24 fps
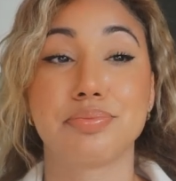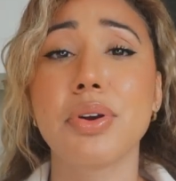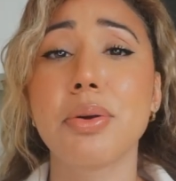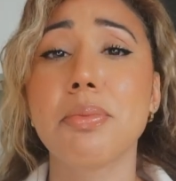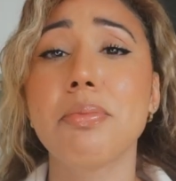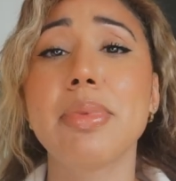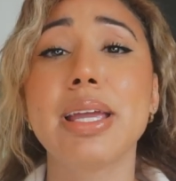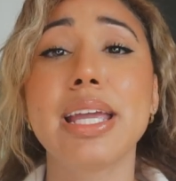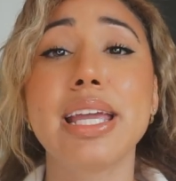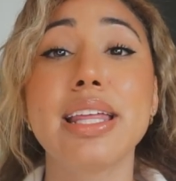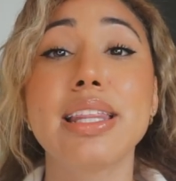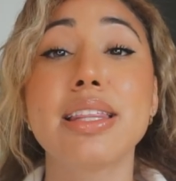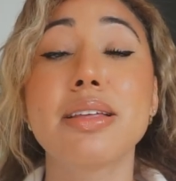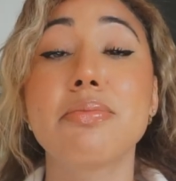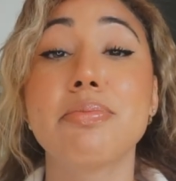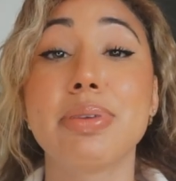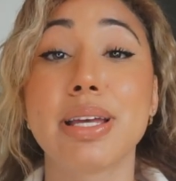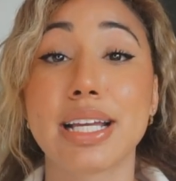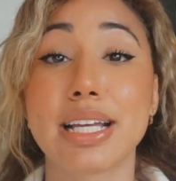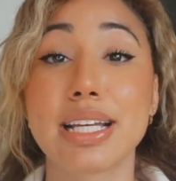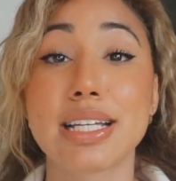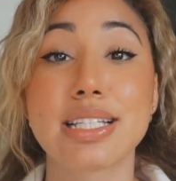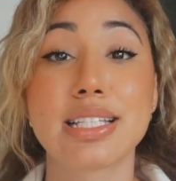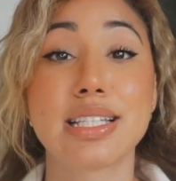For me, the
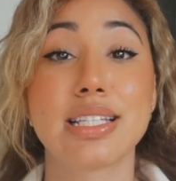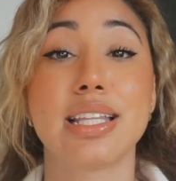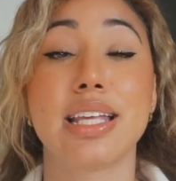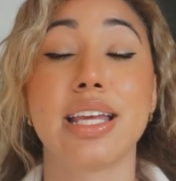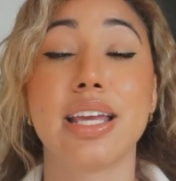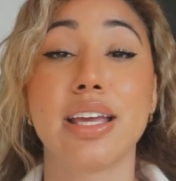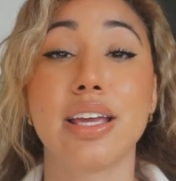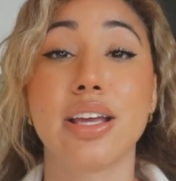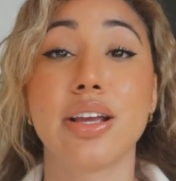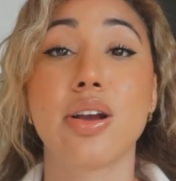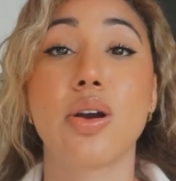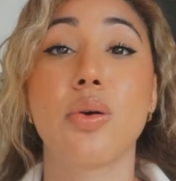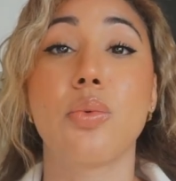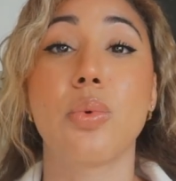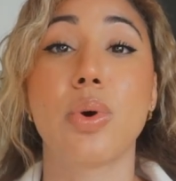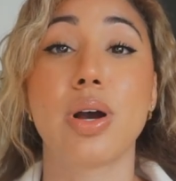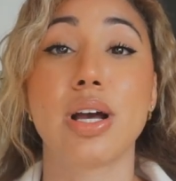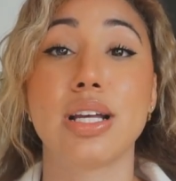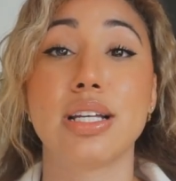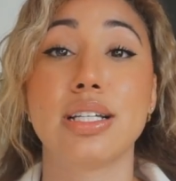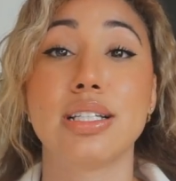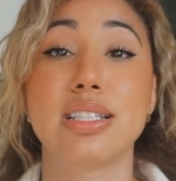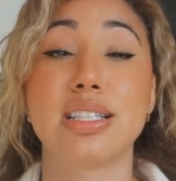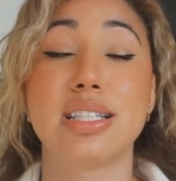biggest thing
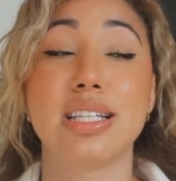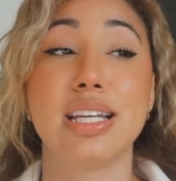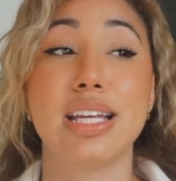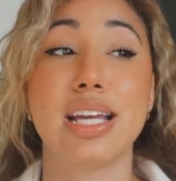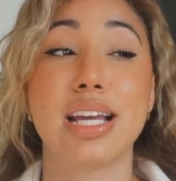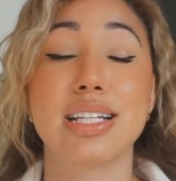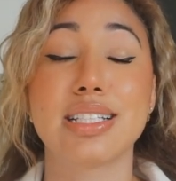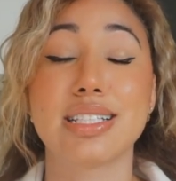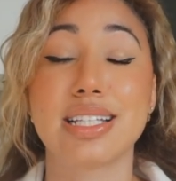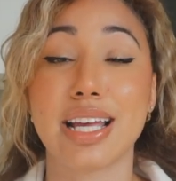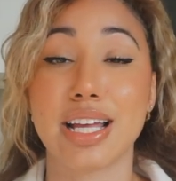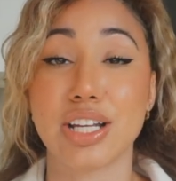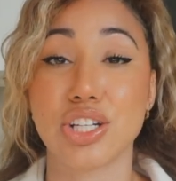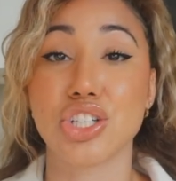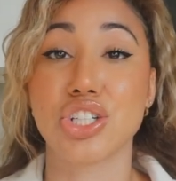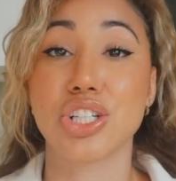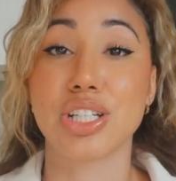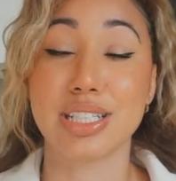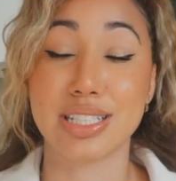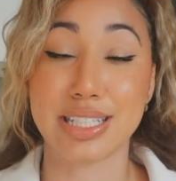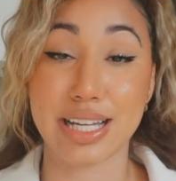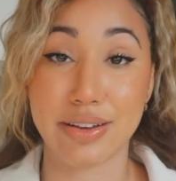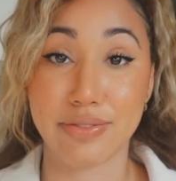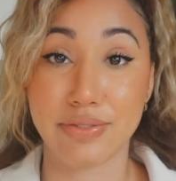was the
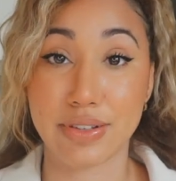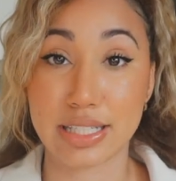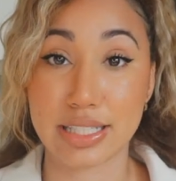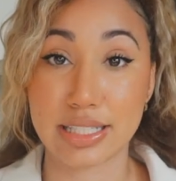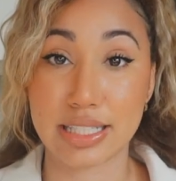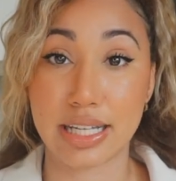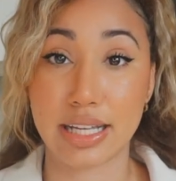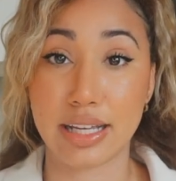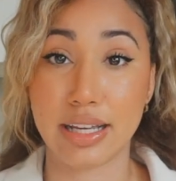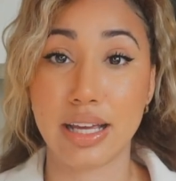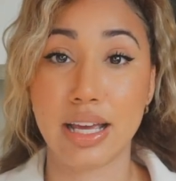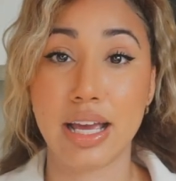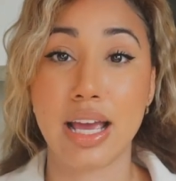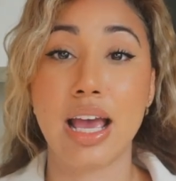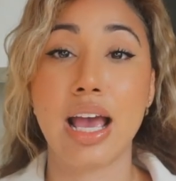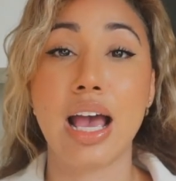attention deficit.